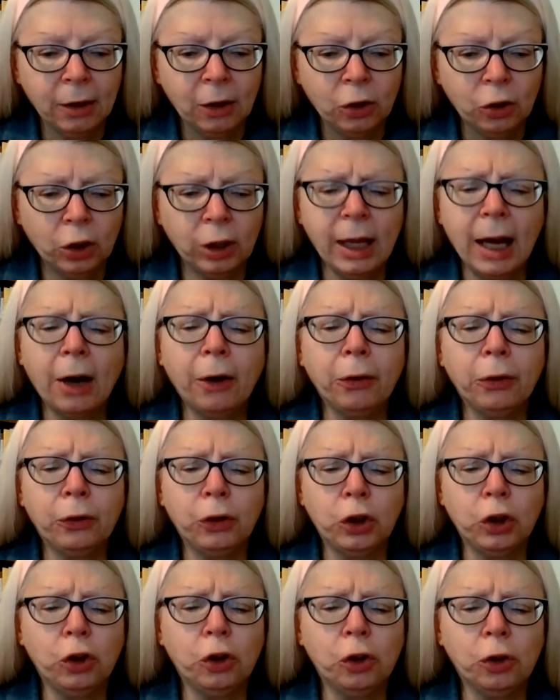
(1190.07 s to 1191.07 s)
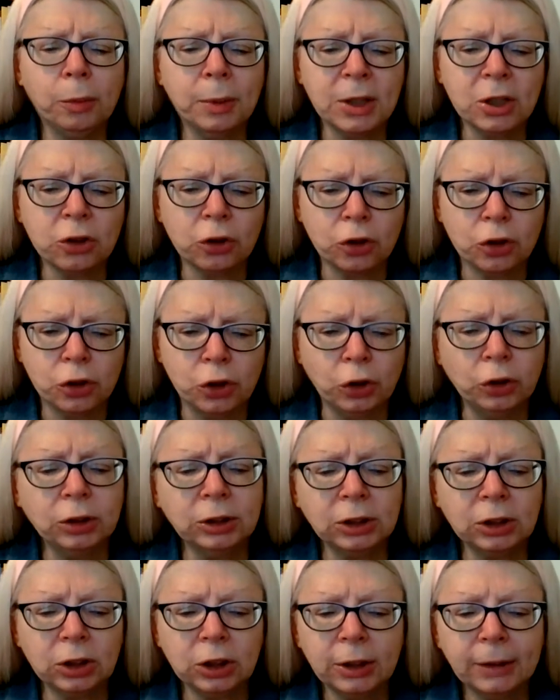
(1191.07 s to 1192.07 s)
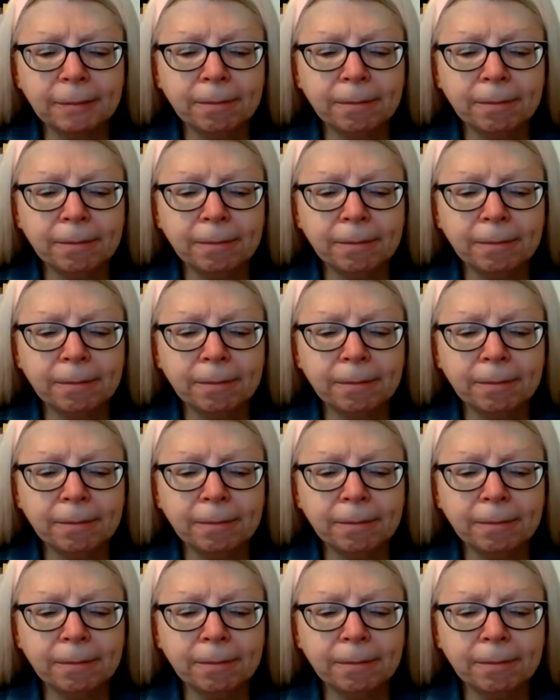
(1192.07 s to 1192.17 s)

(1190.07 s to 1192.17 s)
Good health to you, Mr. Student.